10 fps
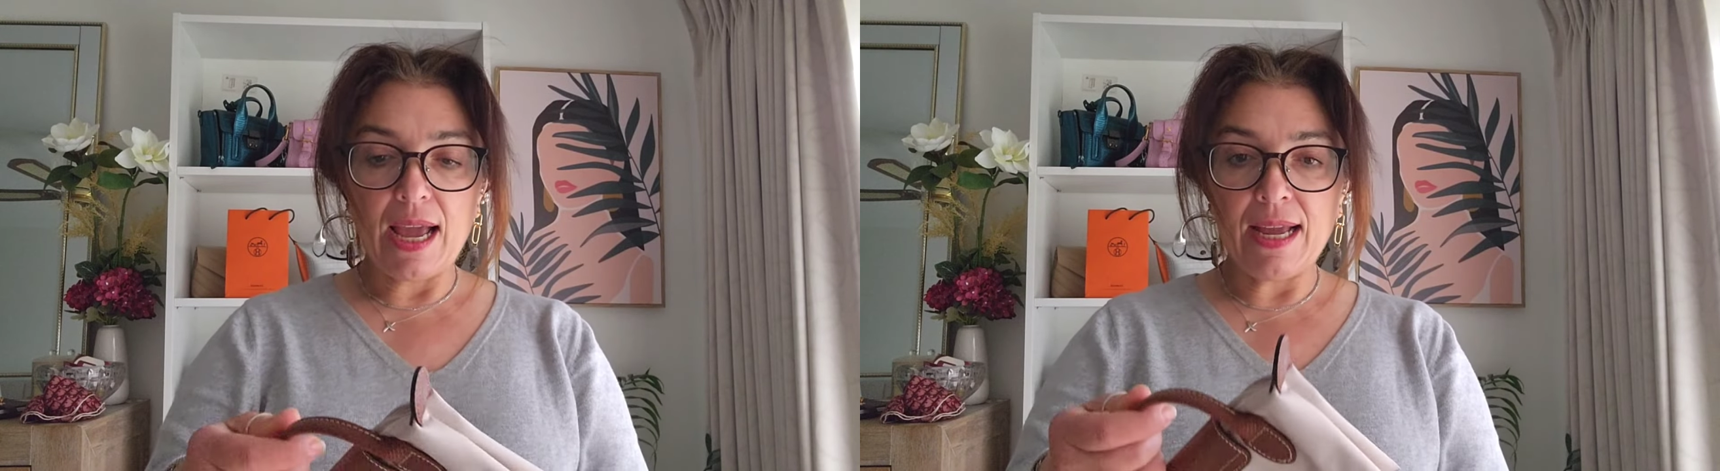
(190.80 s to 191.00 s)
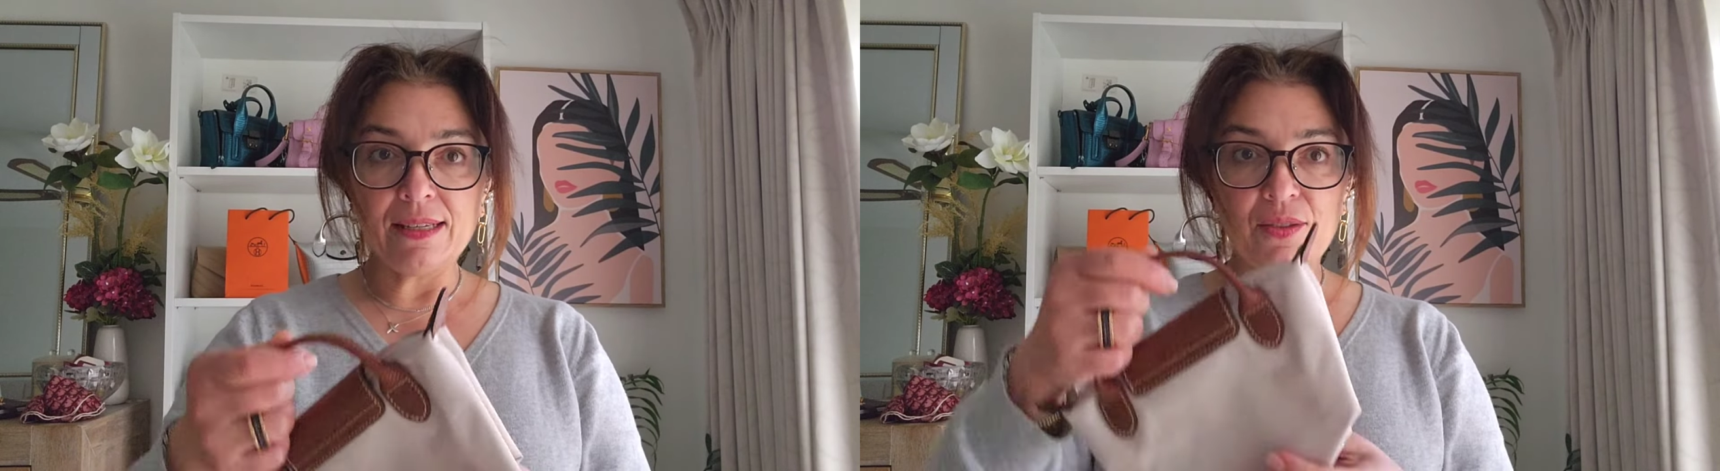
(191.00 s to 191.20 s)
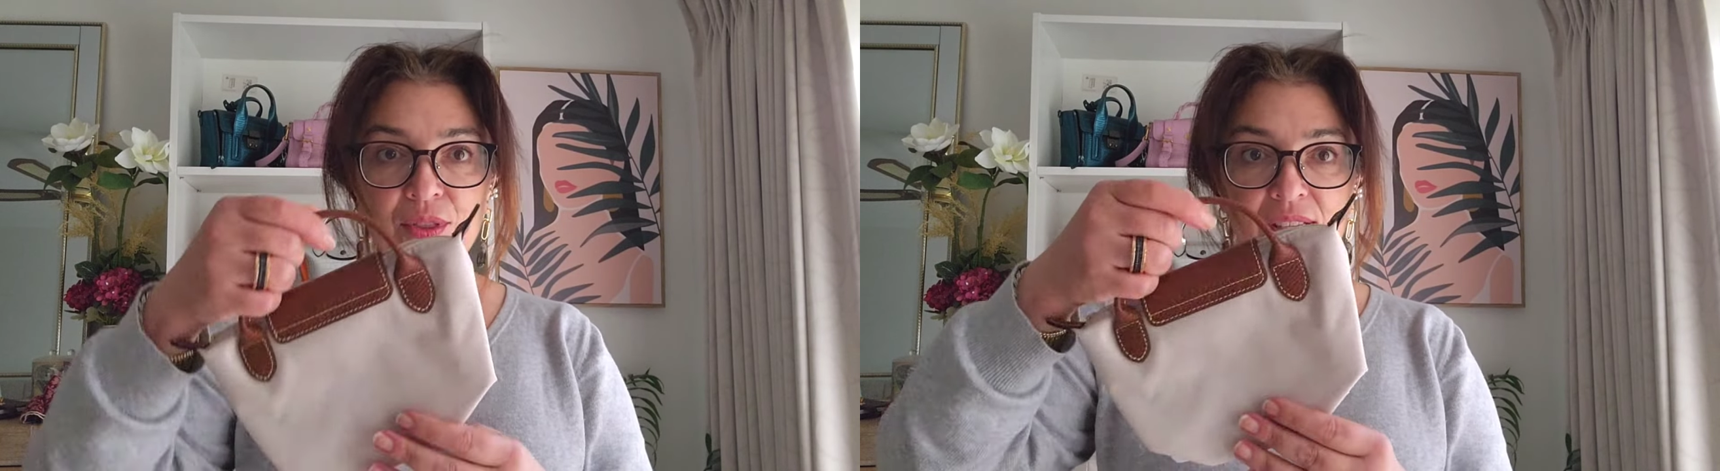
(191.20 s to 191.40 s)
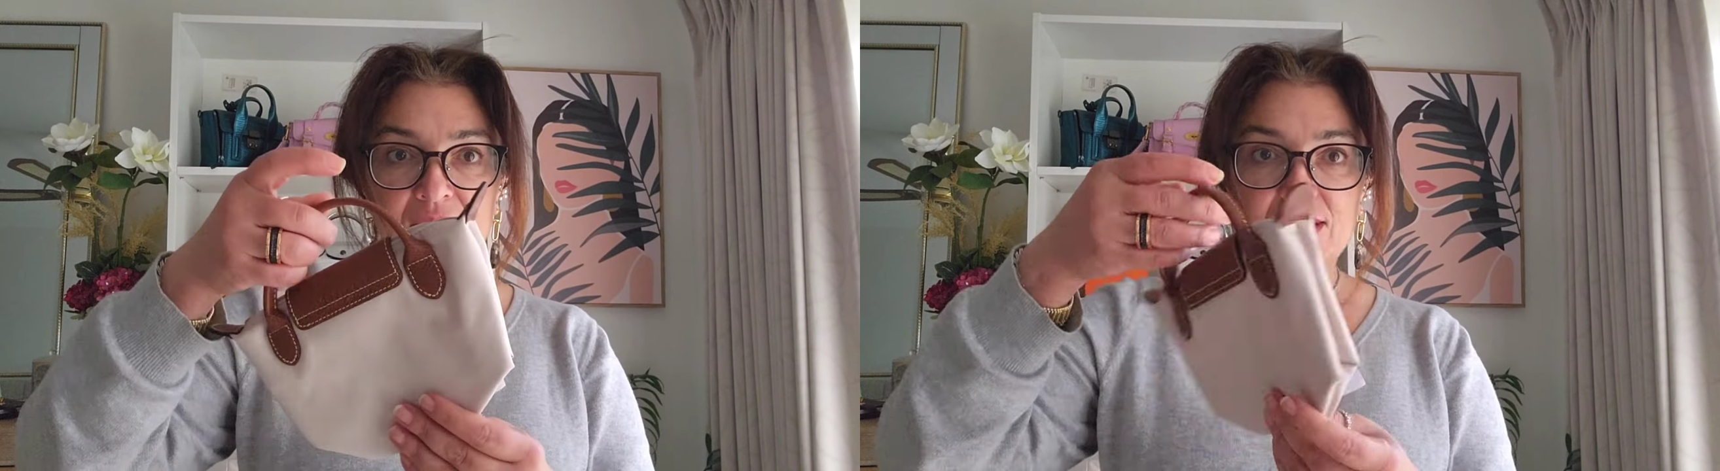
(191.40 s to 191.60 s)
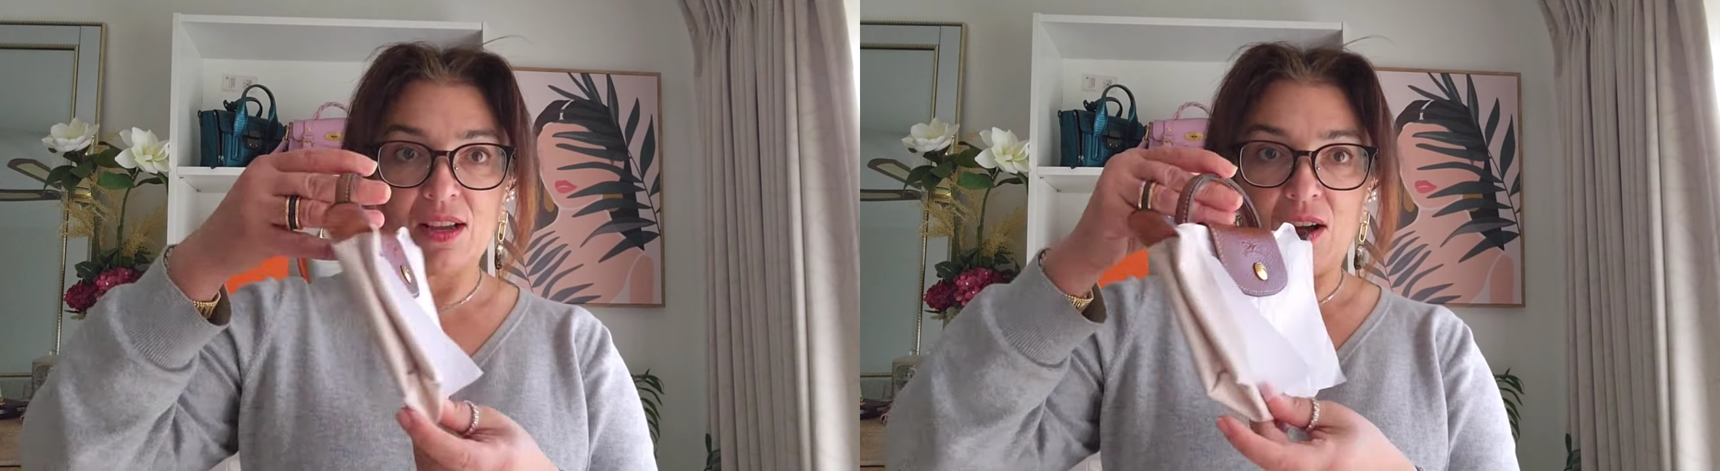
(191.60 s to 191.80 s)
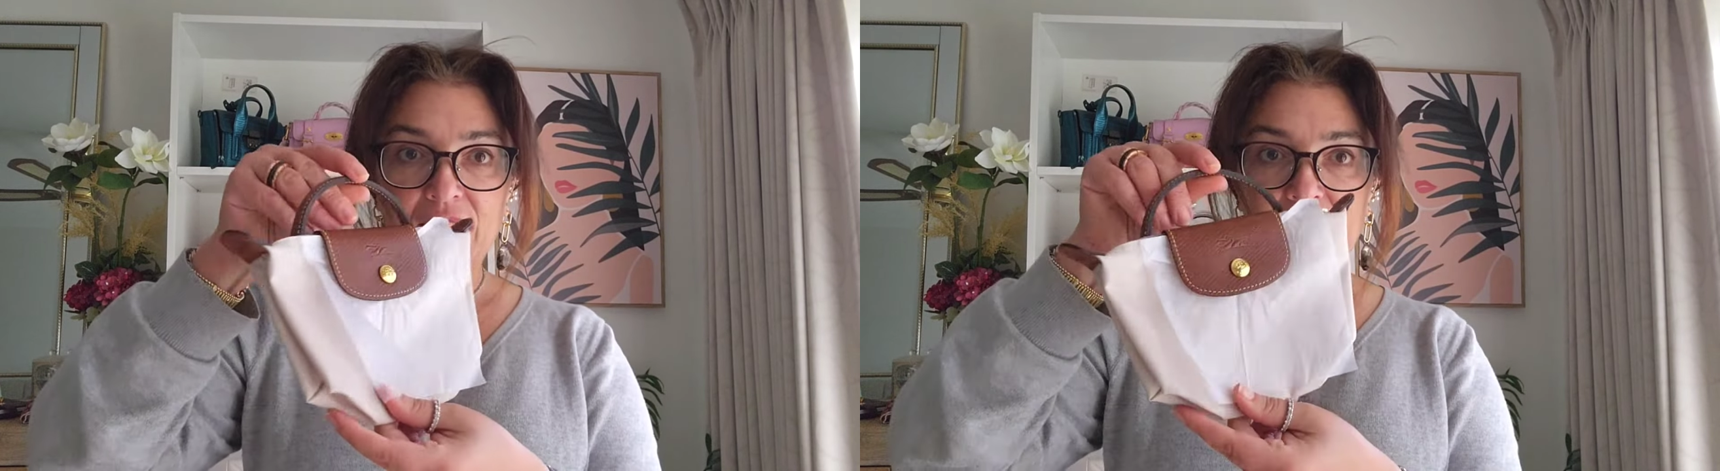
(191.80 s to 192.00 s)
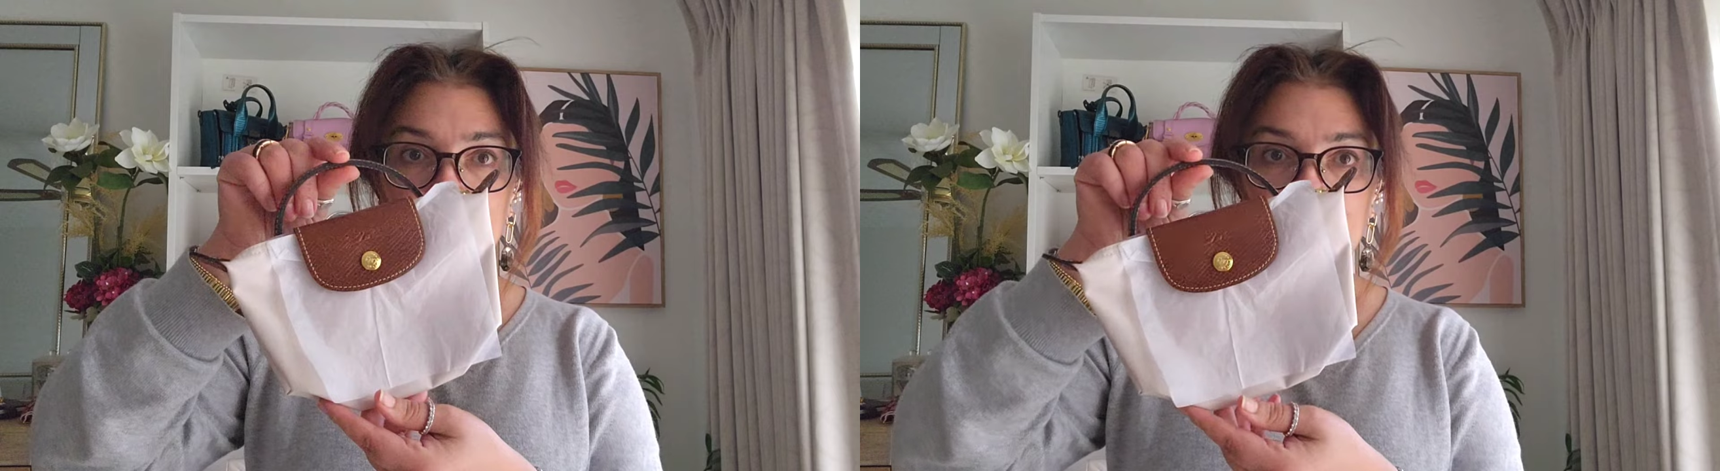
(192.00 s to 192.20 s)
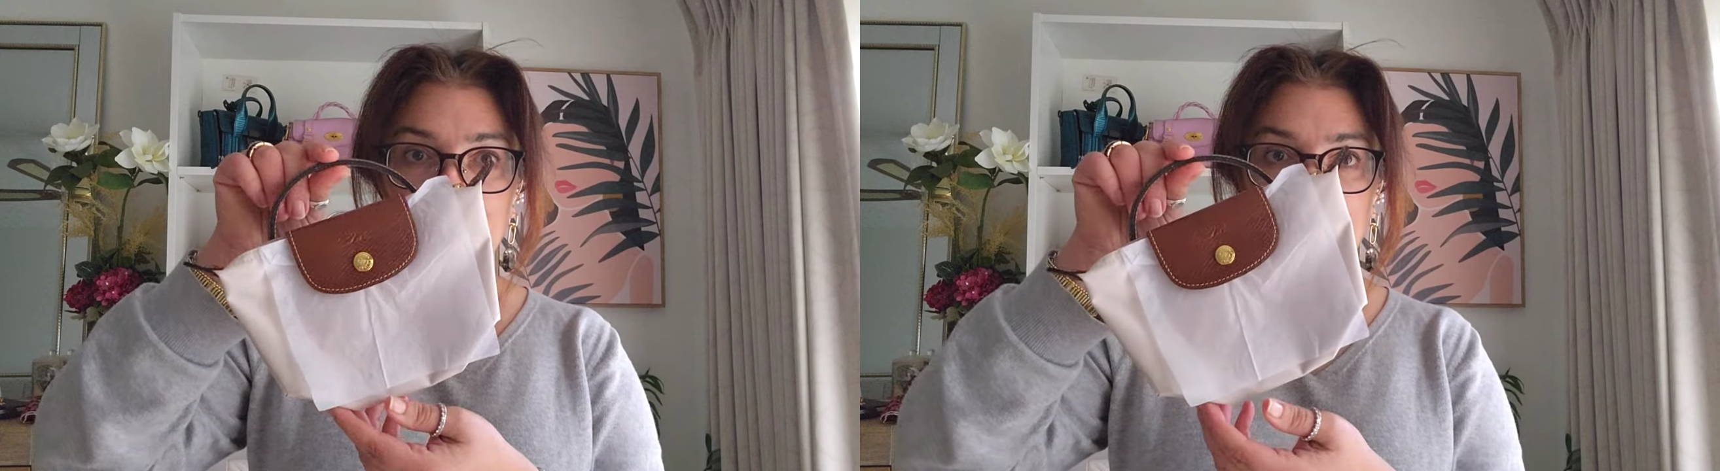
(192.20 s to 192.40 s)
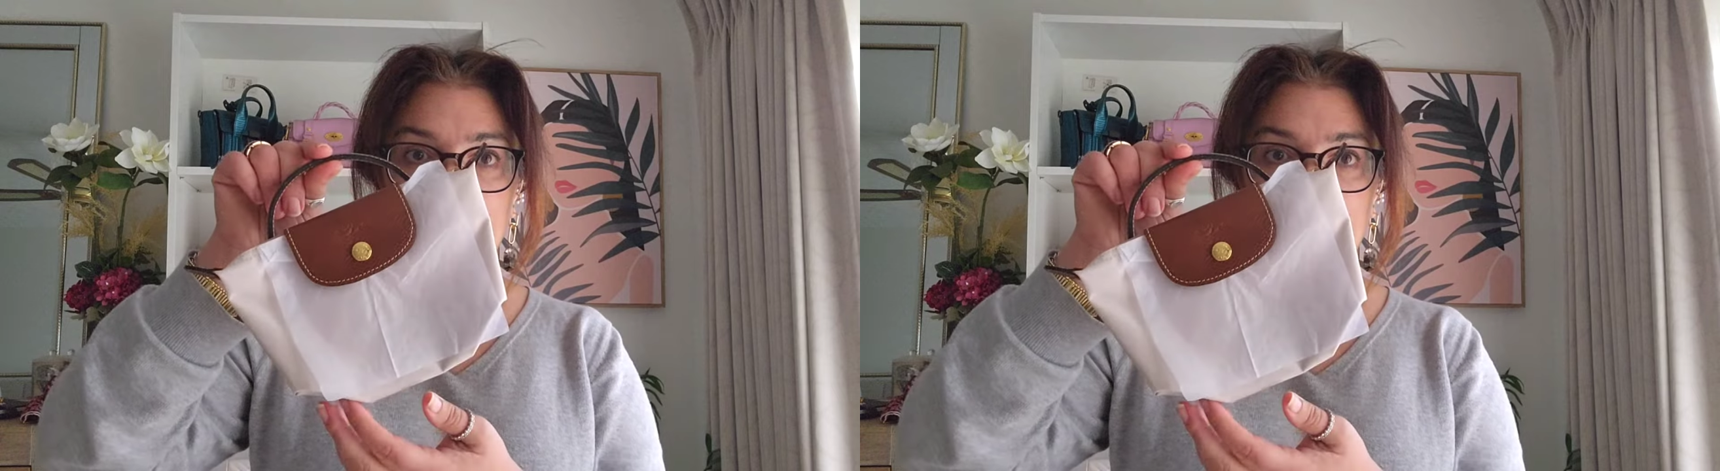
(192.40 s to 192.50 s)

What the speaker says: And this is the item